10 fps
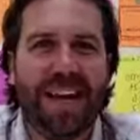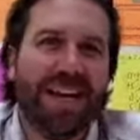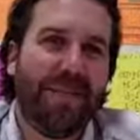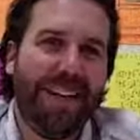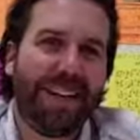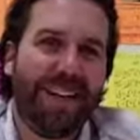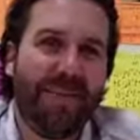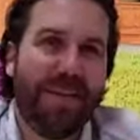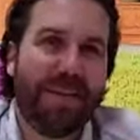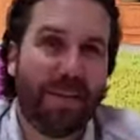it
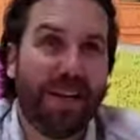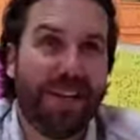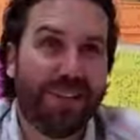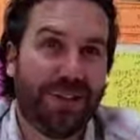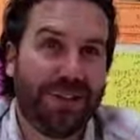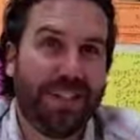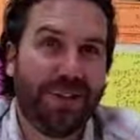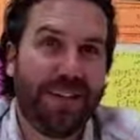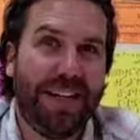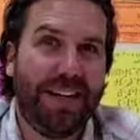makes you realize, just like you
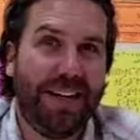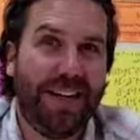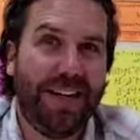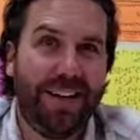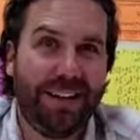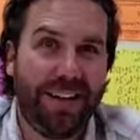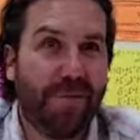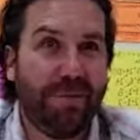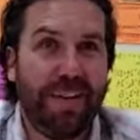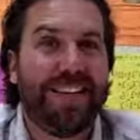said, how
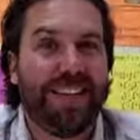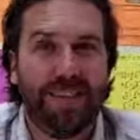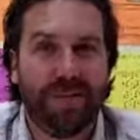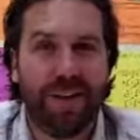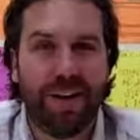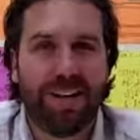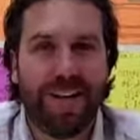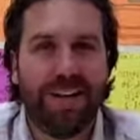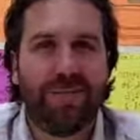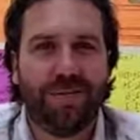fancy and fun and
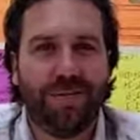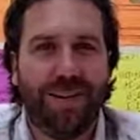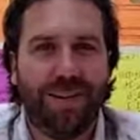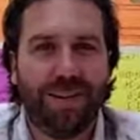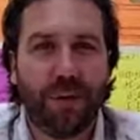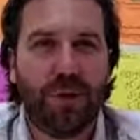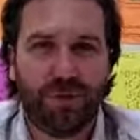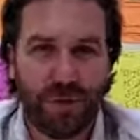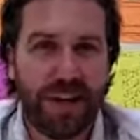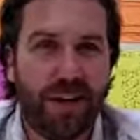kind of
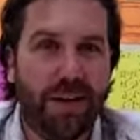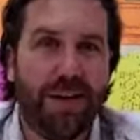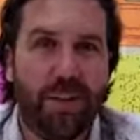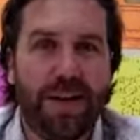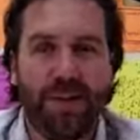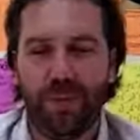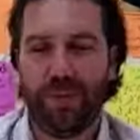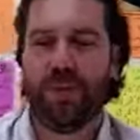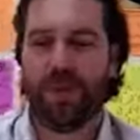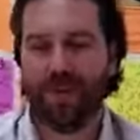useful they are when you
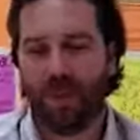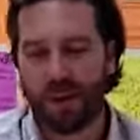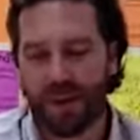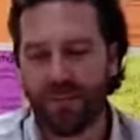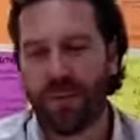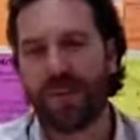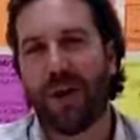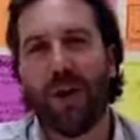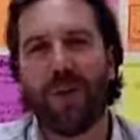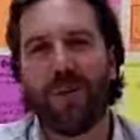have to do it the
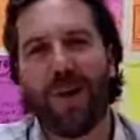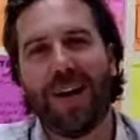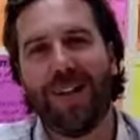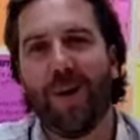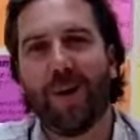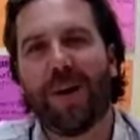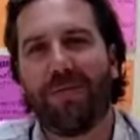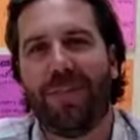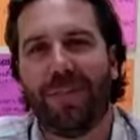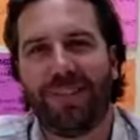hard way, the old way
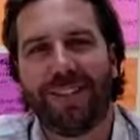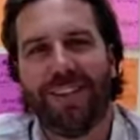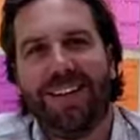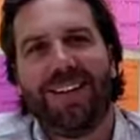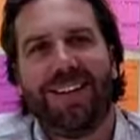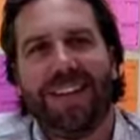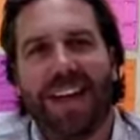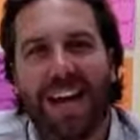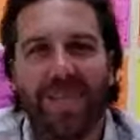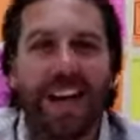first,
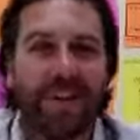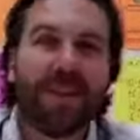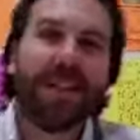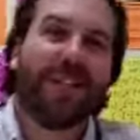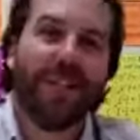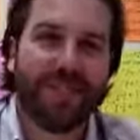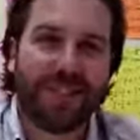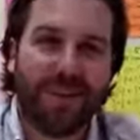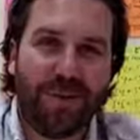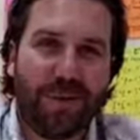and then you get to use
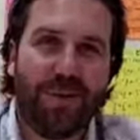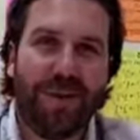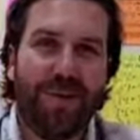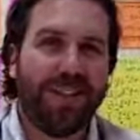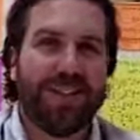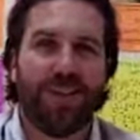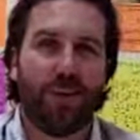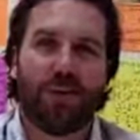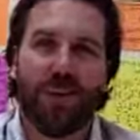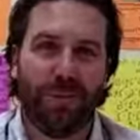this new tool that makes it
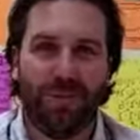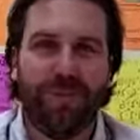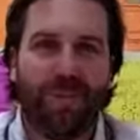so simple.